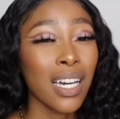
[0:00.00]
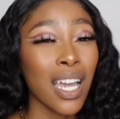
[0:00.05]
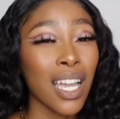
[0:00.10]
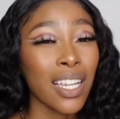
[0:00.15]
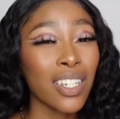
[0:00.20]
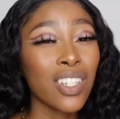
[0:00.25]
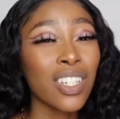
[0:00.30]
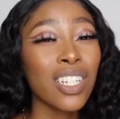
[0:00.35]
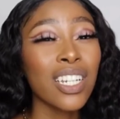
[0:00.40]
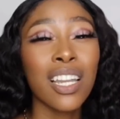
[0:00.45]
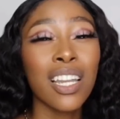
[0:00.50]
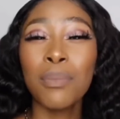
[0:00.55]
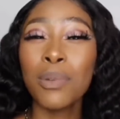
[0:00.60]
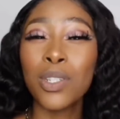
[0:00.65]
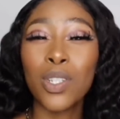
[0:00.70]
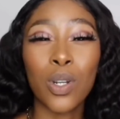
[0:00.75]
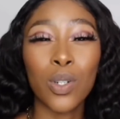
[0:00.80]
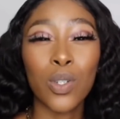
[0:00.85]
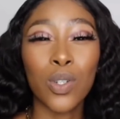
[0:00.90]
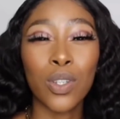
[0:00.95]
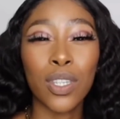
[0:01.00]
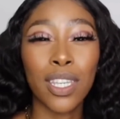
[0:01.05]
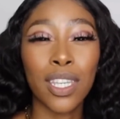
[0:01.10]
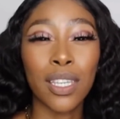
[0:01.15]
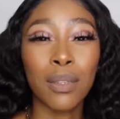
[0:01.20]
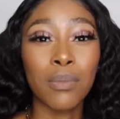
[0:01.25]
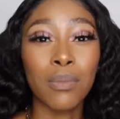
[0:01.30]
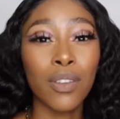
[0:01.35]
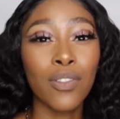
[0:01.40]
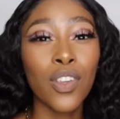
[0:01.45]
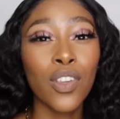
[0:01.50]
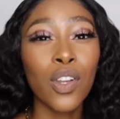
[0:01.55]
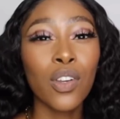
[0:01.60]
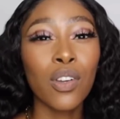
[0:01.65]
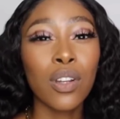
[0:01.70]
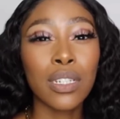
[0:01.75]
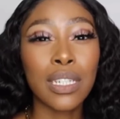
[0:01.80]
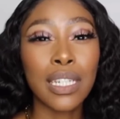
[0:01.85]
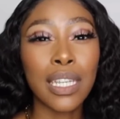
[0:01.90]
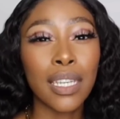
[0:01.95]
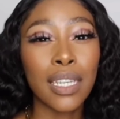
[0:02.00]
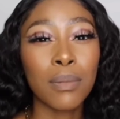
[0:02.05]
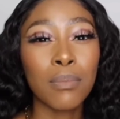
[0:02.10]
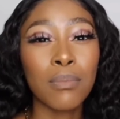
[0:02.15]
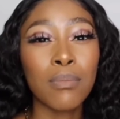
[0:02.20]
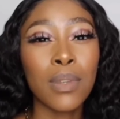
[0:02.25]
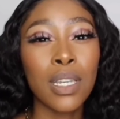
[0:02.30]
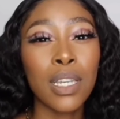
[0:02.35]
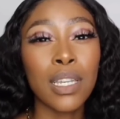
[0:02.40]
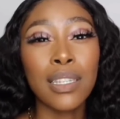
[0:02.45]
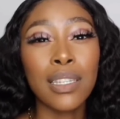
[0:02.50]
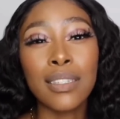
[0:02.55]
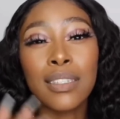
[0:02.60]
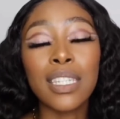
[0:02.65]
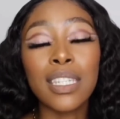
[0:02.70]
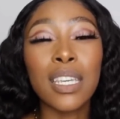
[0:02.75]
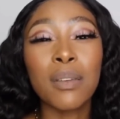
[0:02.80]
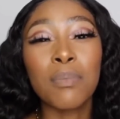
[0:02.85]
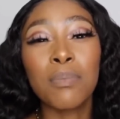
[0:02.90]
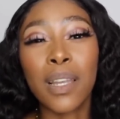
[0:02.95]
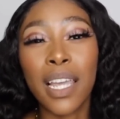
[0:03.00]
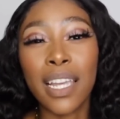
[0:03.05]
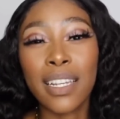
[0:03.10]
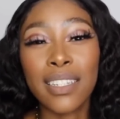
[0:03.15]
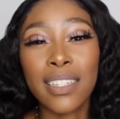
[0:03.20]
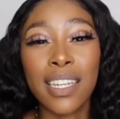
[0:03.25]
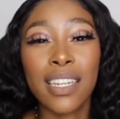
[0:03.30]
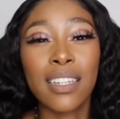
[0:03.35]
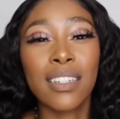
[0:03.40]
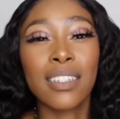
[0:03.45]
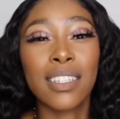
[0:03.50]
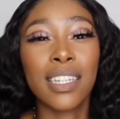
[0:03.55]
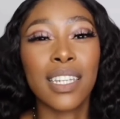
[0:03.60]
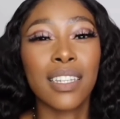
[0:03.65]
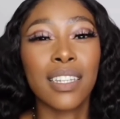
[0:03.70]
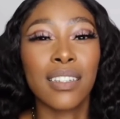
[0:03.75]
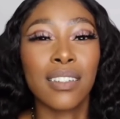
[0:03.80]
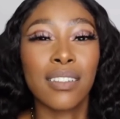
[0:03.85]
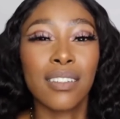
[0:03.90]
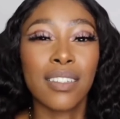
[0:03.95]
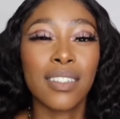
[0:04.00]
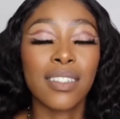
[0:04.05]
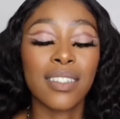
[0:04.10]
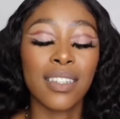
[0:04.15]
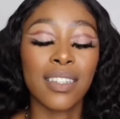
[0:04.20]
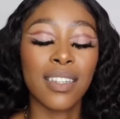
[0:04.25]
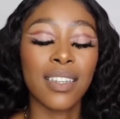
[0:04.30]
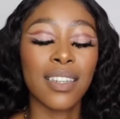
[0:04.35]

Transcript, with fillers: Actually, let me talk to Kim. If you're not Kim, skip like 10 seconds.